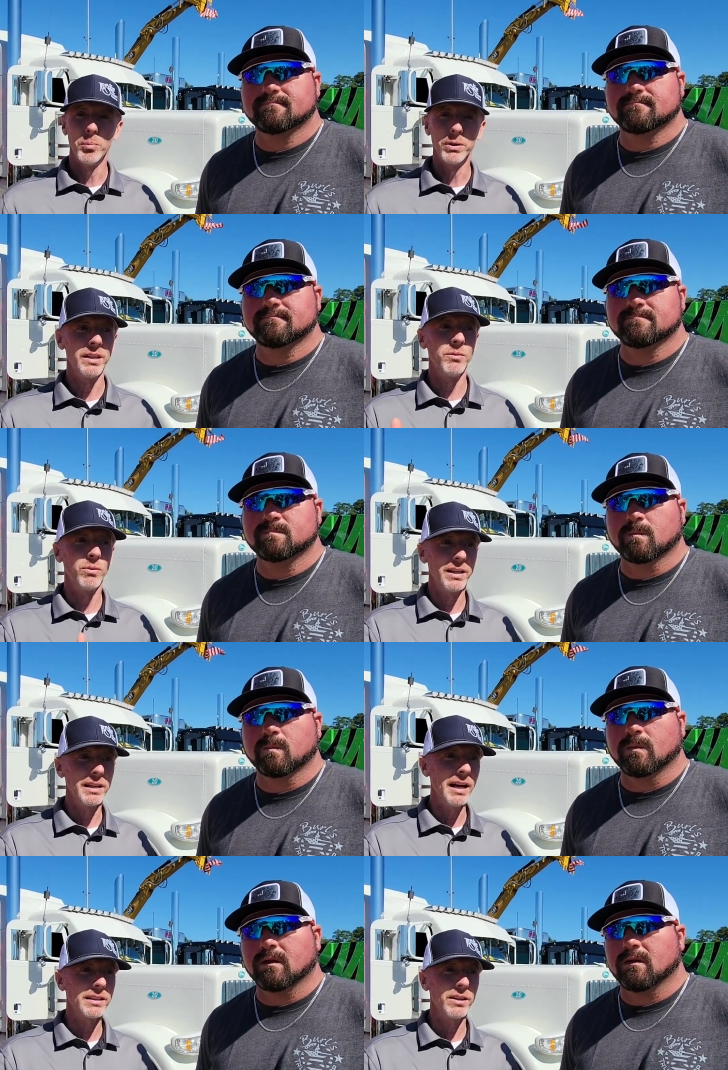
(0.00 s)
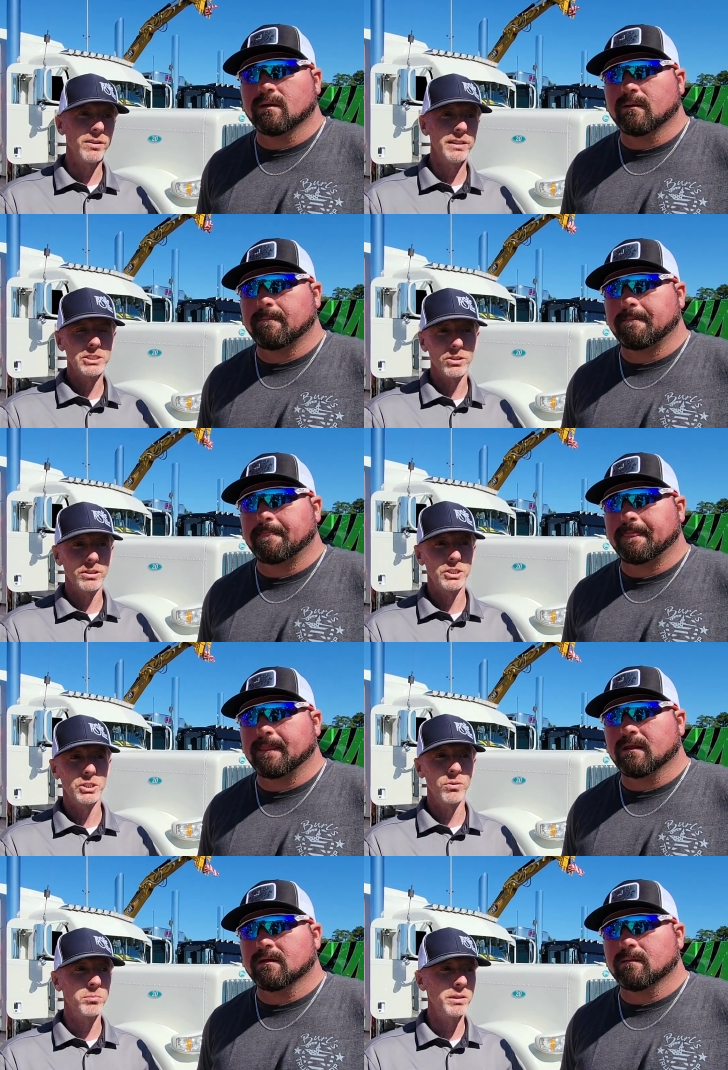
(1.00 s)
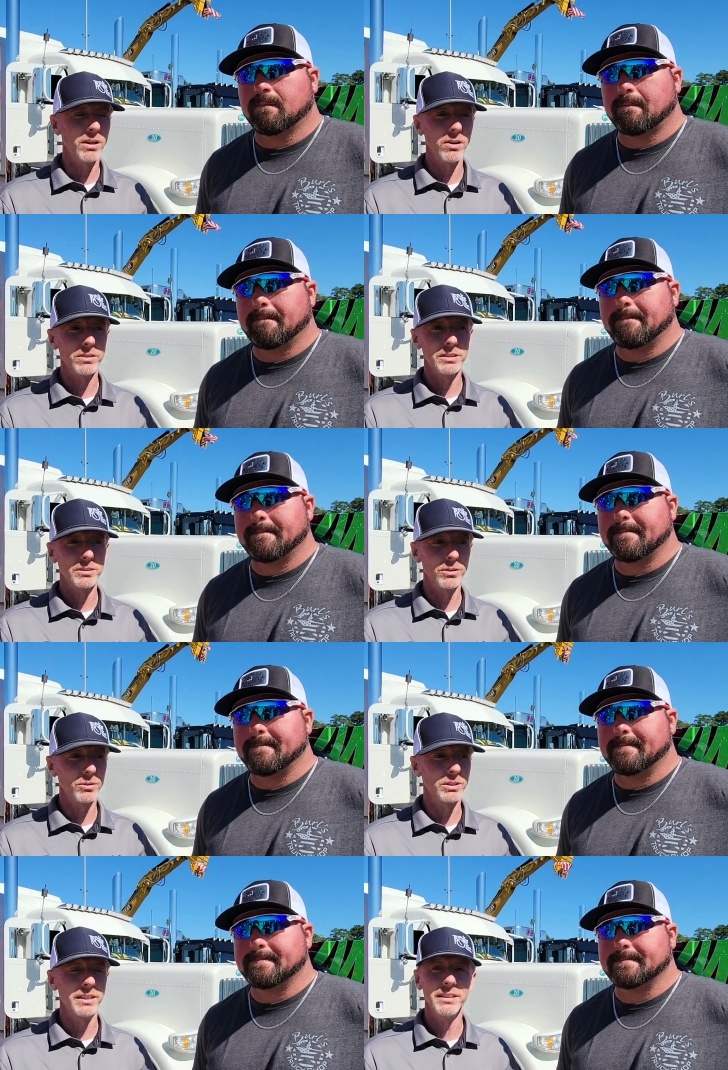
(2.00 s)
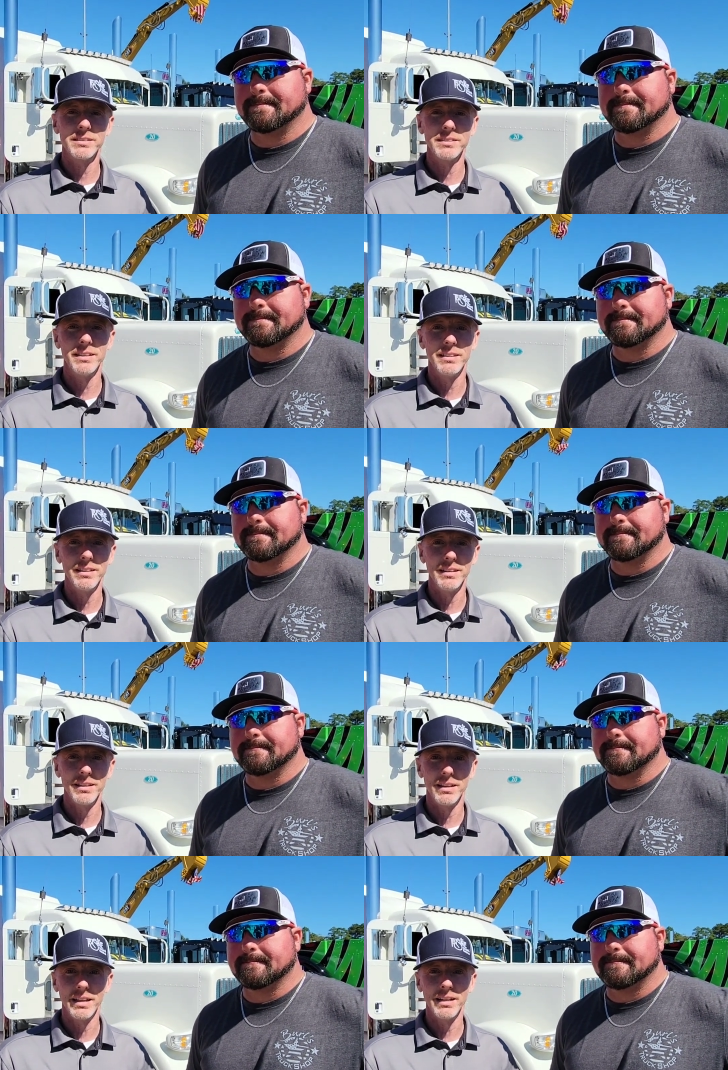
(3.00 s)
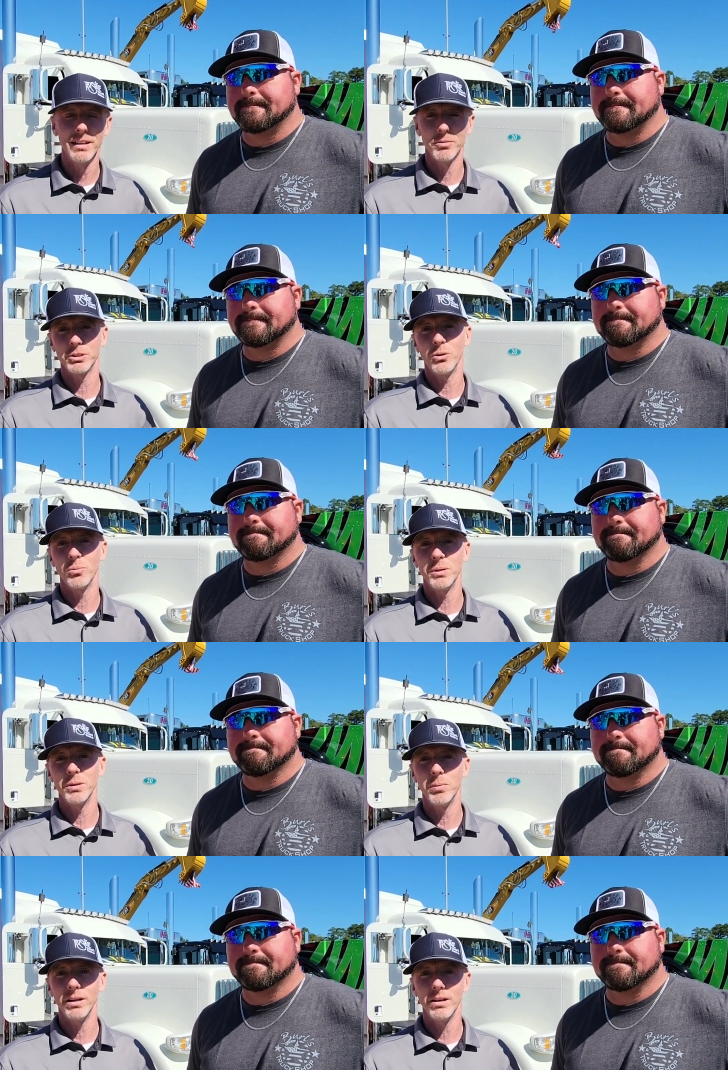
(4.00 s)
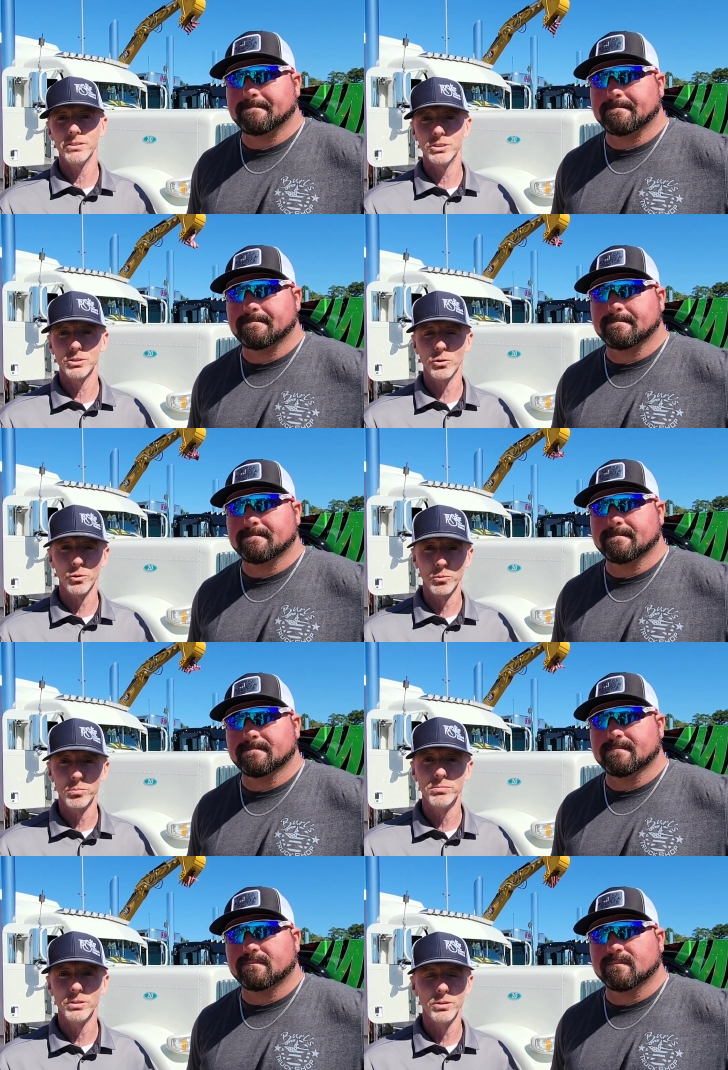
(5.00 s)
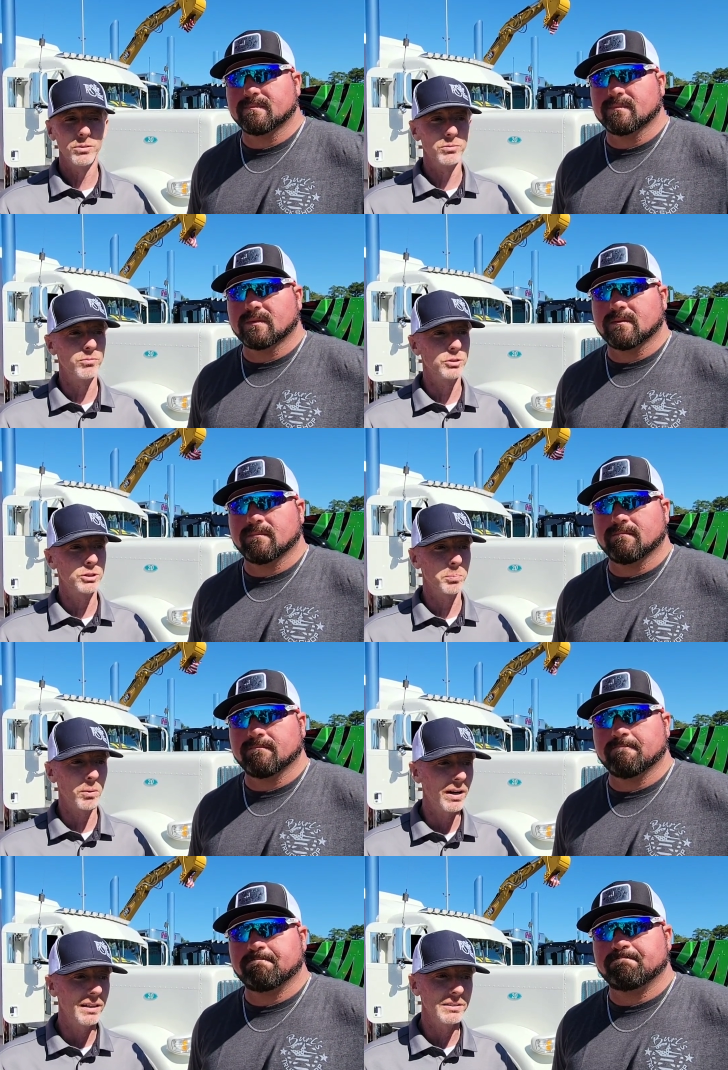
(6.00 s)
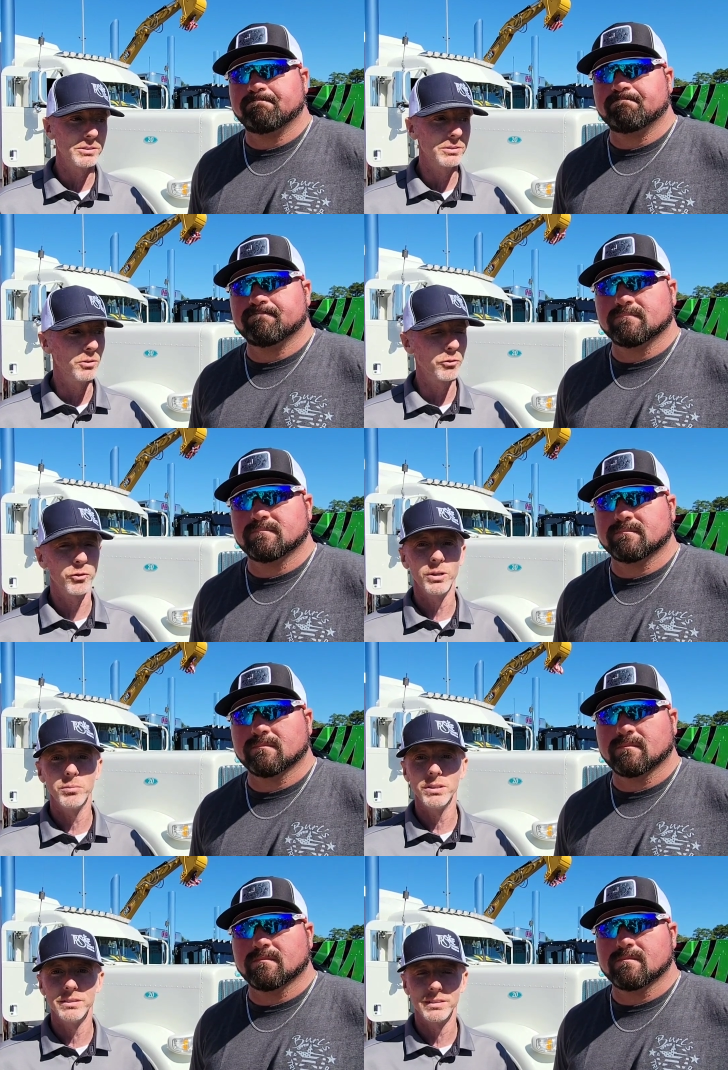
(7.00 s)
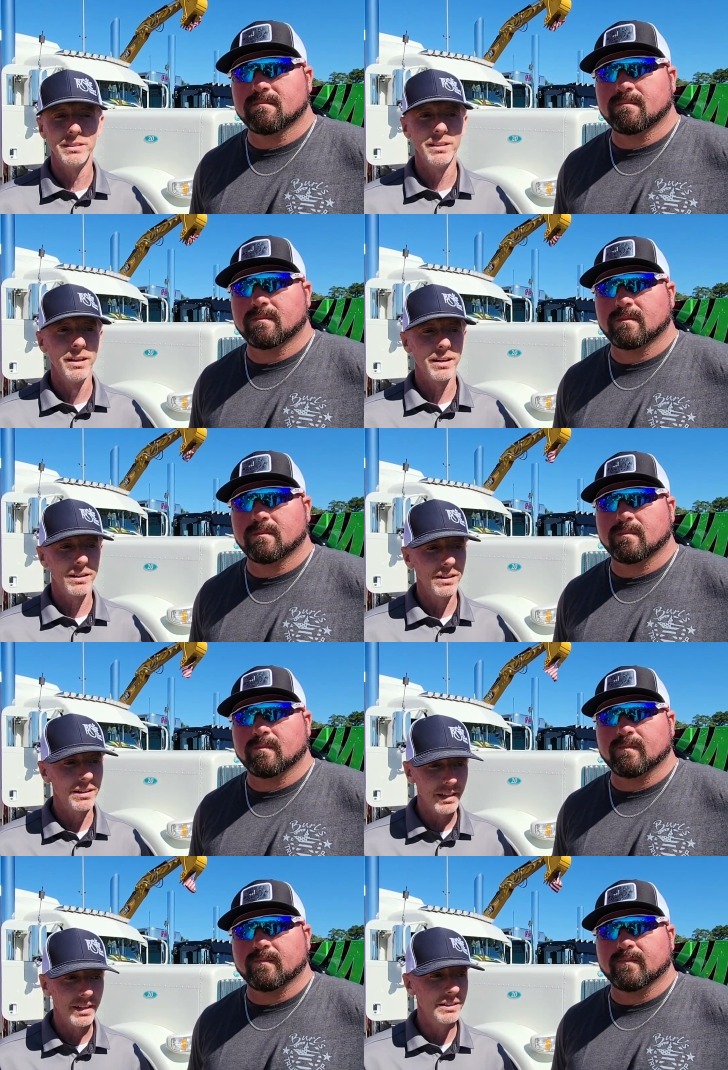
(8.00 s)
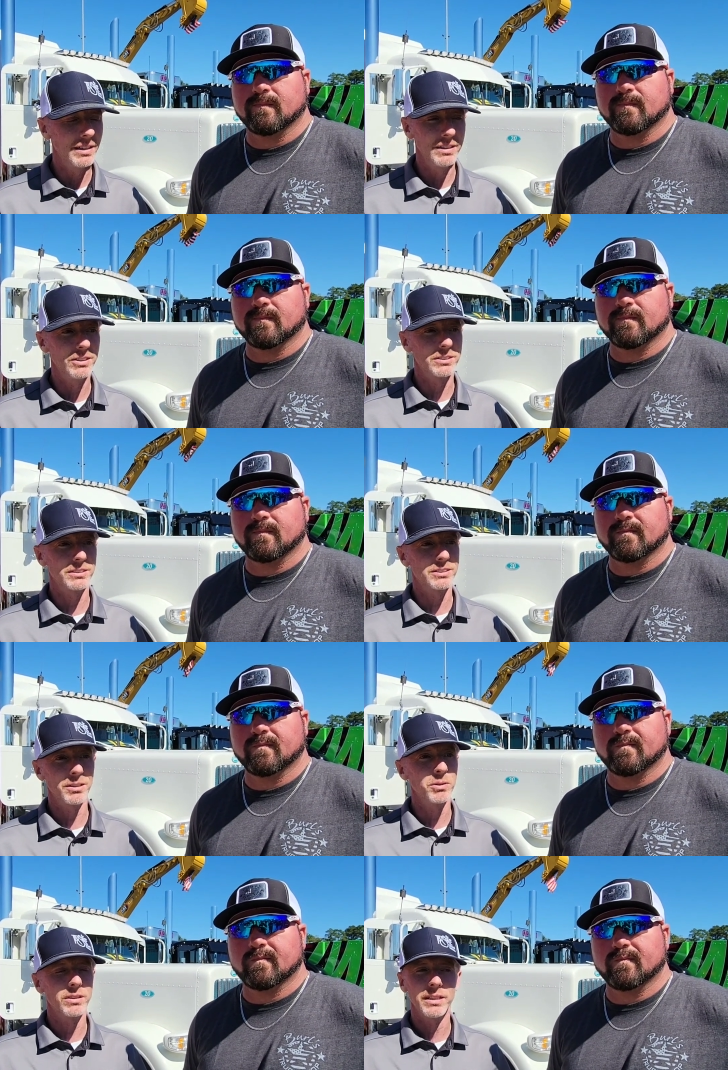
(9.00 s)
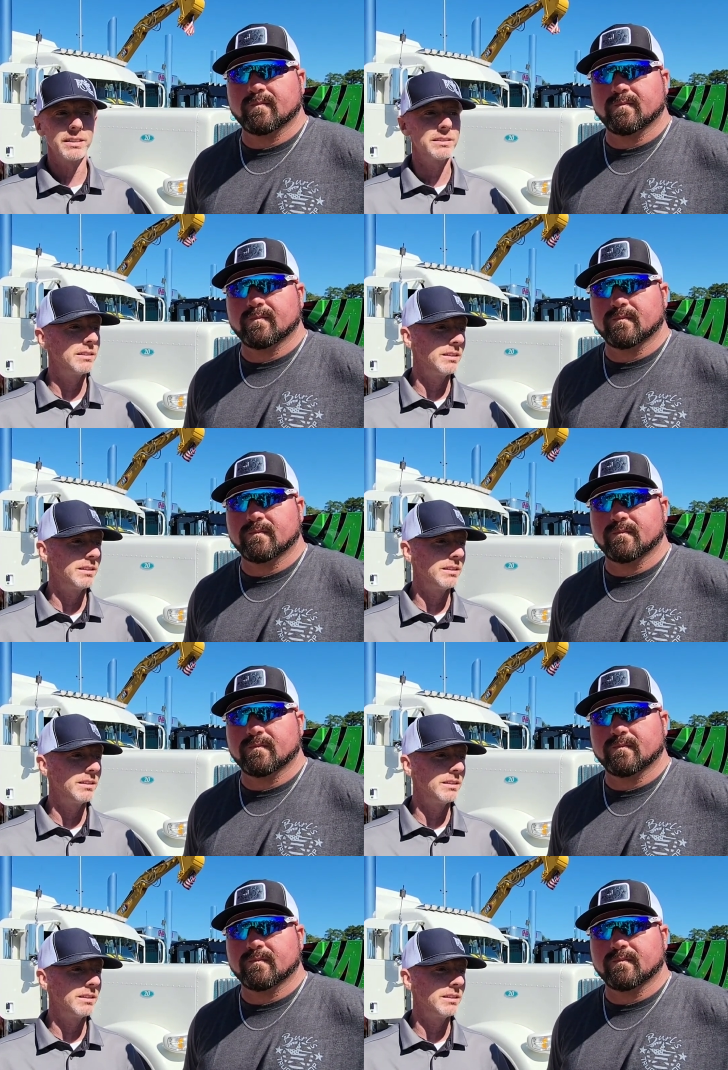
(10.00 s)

Speaker 1: but then when he got there, he started showing me all these little things that he did that he never told me about. Just little little surprise, little freebies. It, it just some of the things he